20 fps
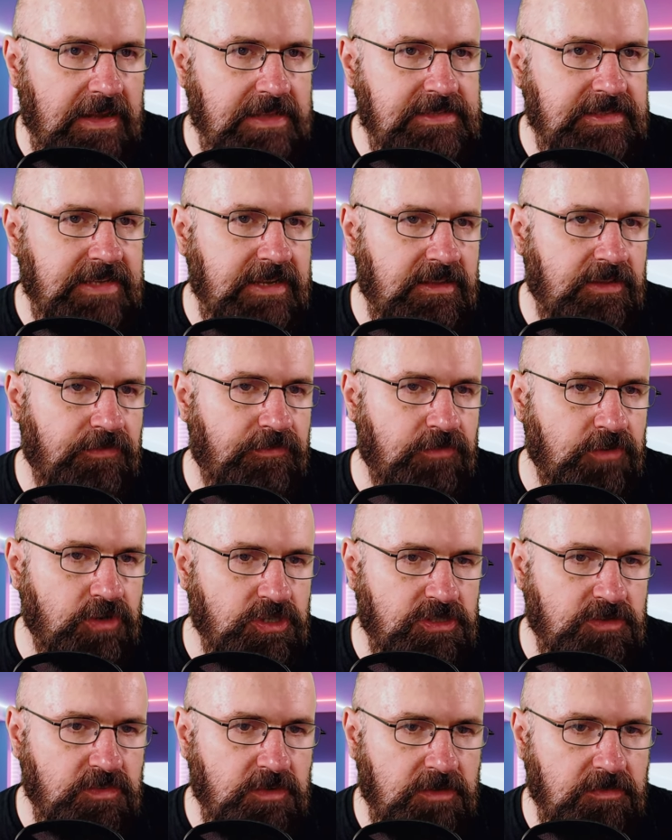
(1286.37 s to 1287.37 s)
Let's take the
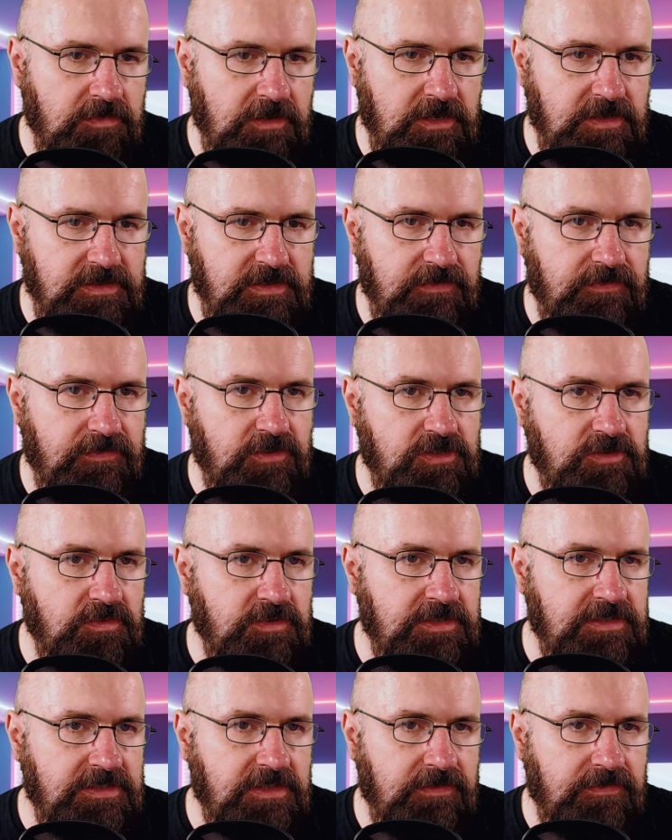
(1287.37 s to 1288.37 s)
first one because the first
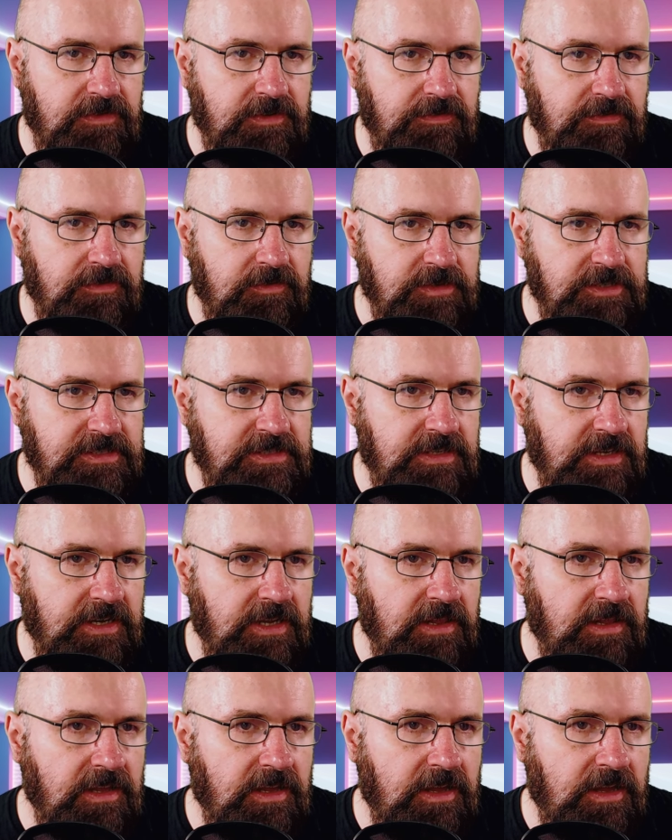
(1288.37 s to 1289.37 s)
one is different from the
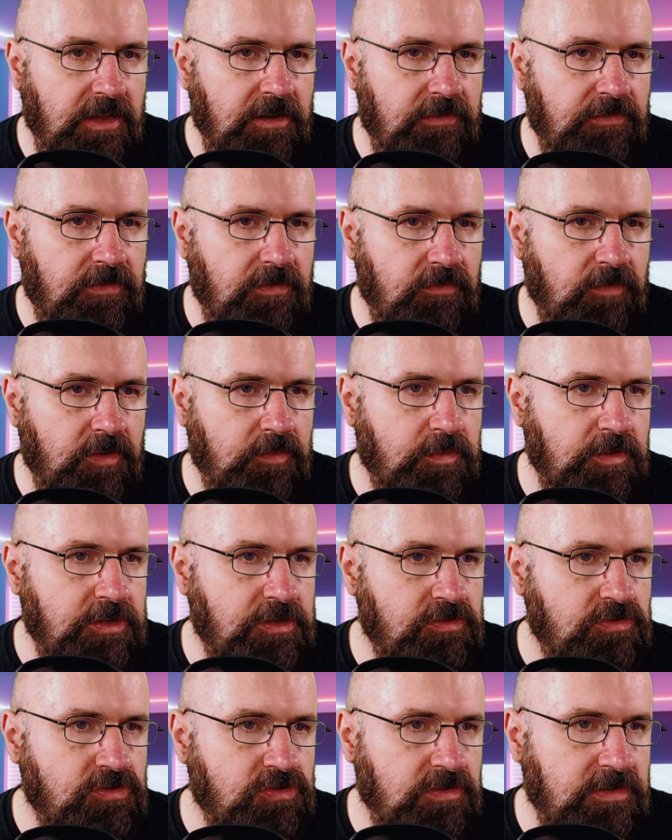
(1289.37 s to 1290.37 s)
style, from what we
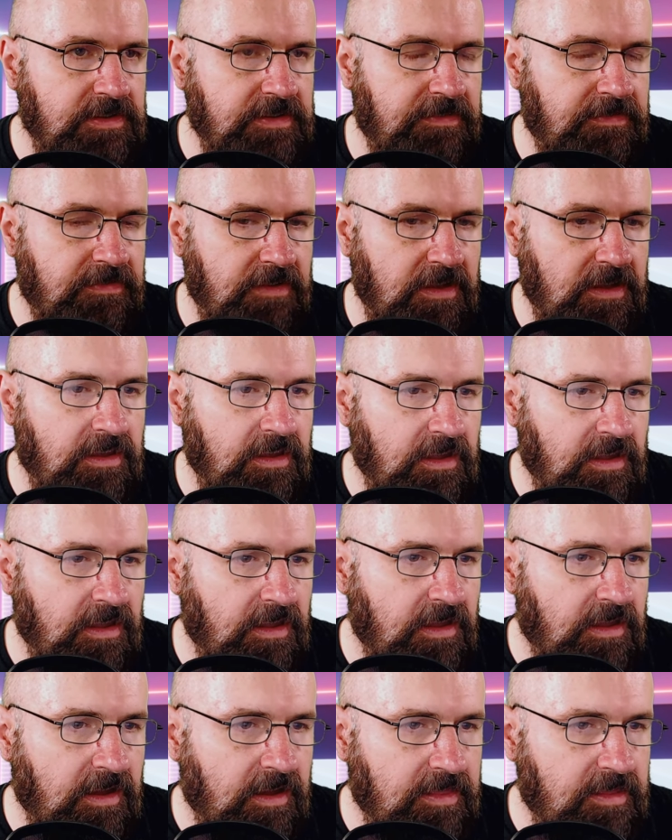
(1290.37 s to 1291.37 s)
usually see.
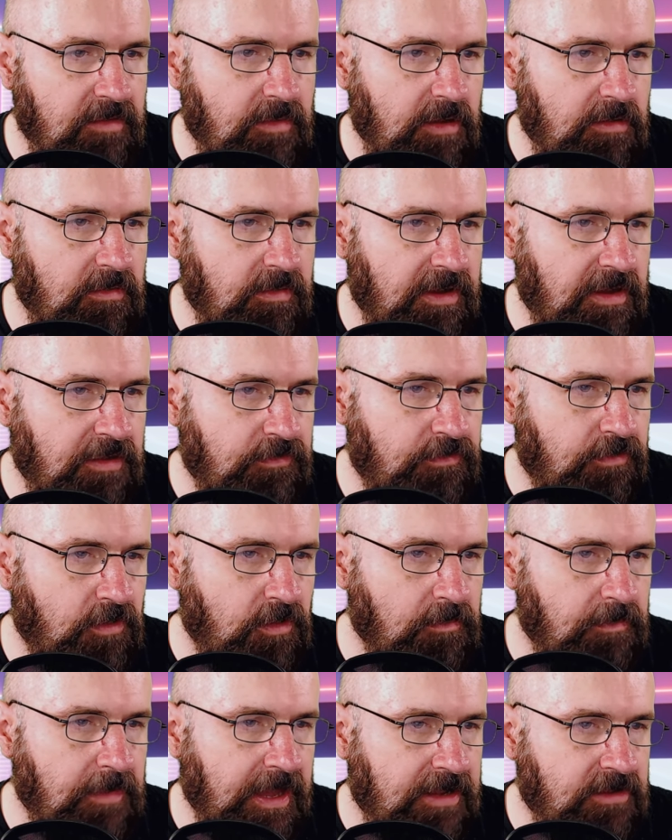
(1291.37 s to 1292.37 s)
And then maybe we can
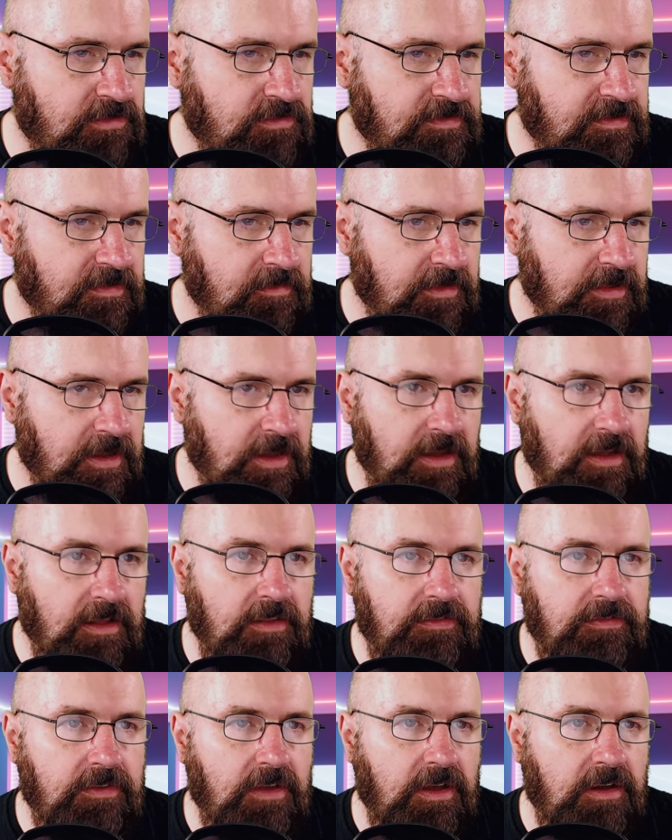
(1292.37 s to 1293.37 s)
fall back to something
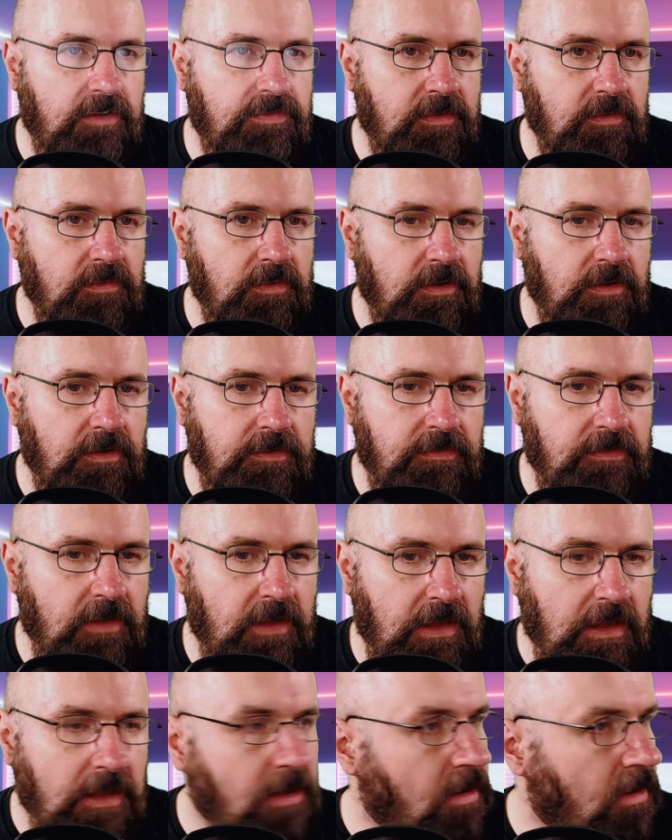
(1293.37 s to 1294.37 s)
else afterwards.
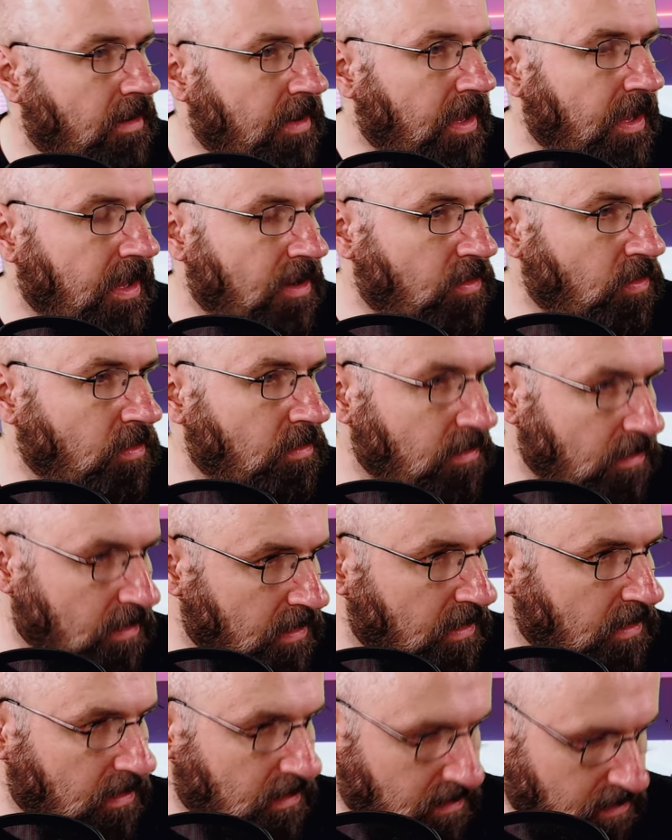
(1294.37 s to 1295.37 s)
Okay, cool.